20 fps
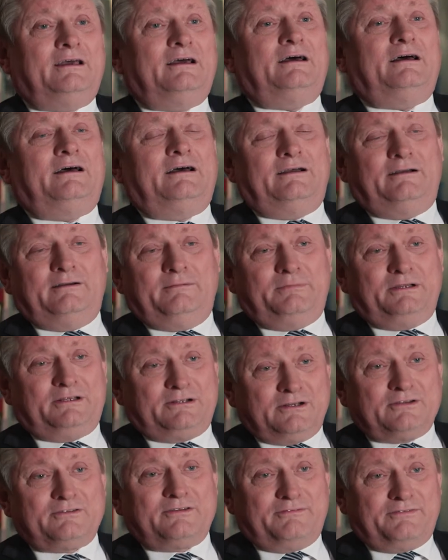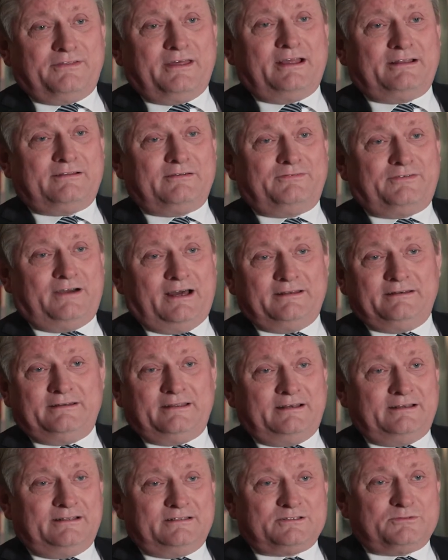uh, because of that fund
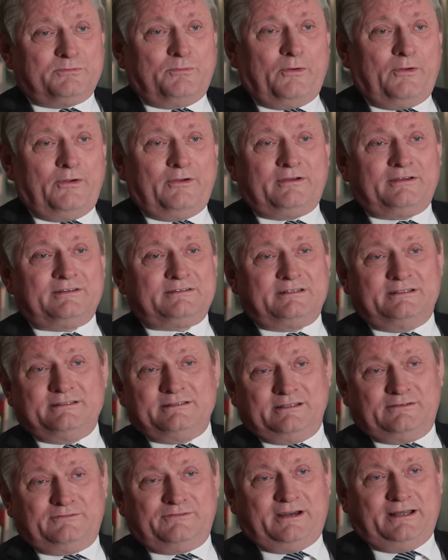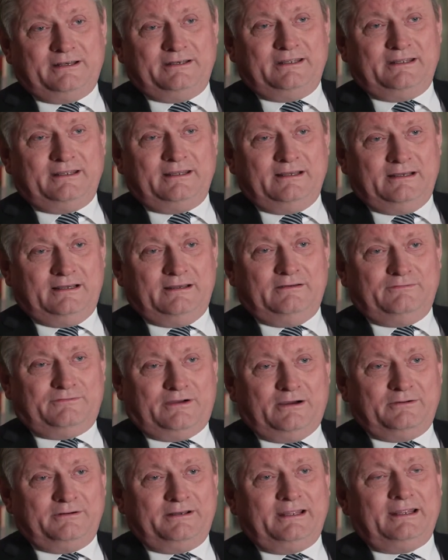and its work since its funding, uh,
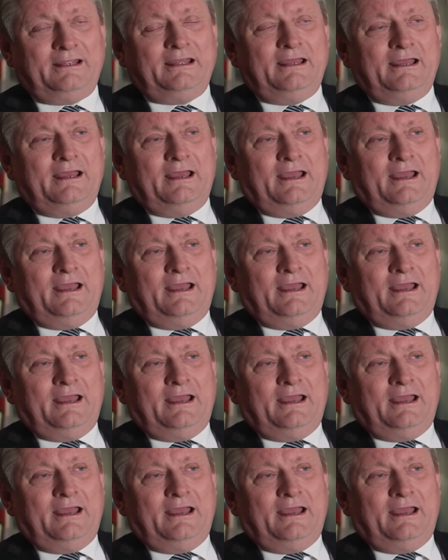founding.